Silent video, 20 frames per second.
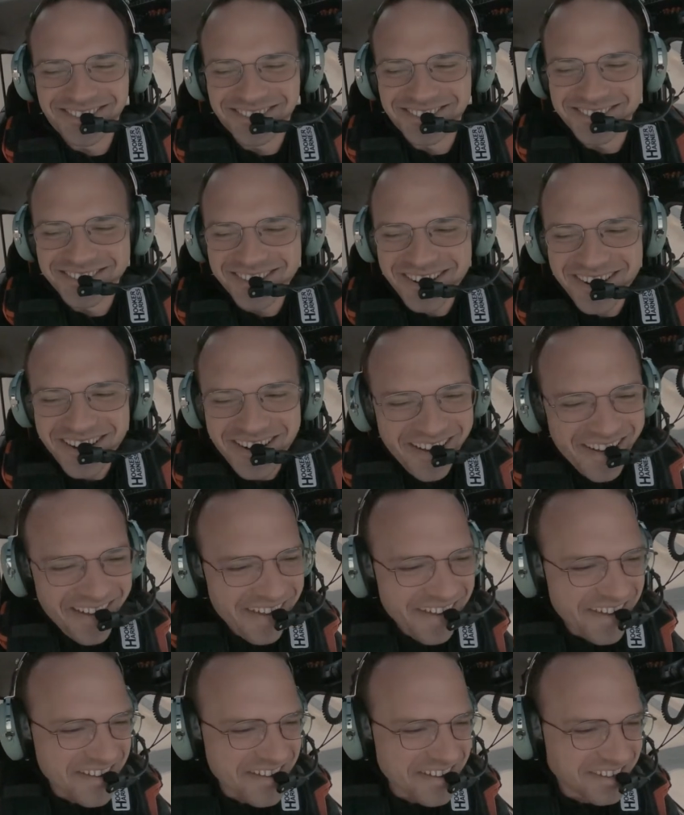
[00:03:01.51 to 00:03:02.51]
Alpha Theater.
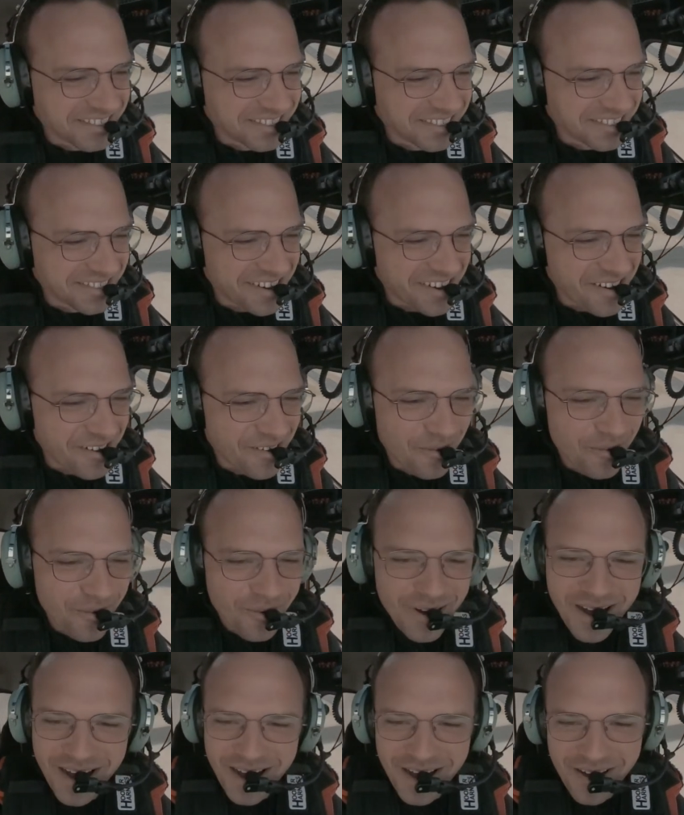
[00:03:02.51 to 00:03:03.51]
Welcome to the Citabria.
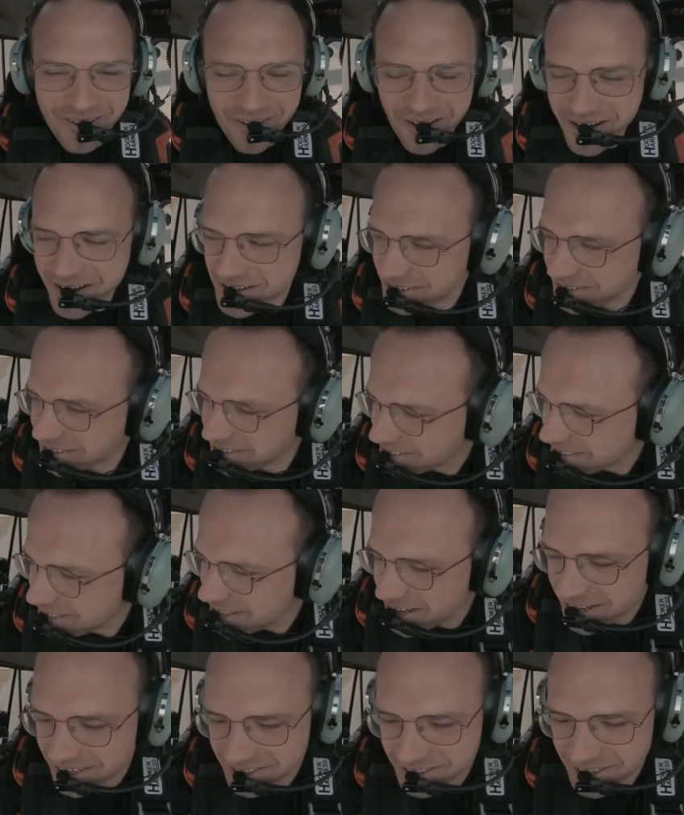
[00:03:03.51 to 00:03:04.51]
Wow,
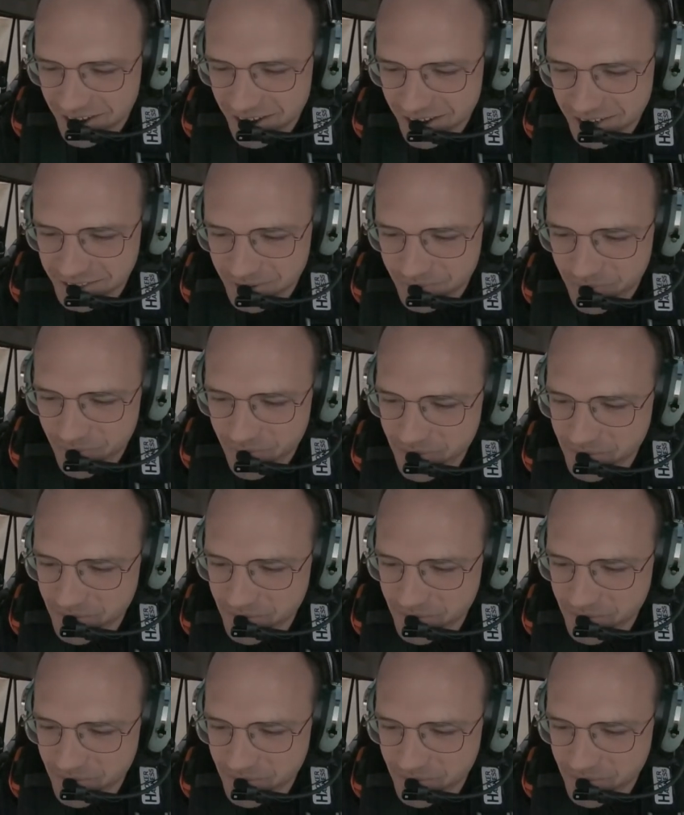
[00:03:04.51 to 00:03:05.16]
that's awesome.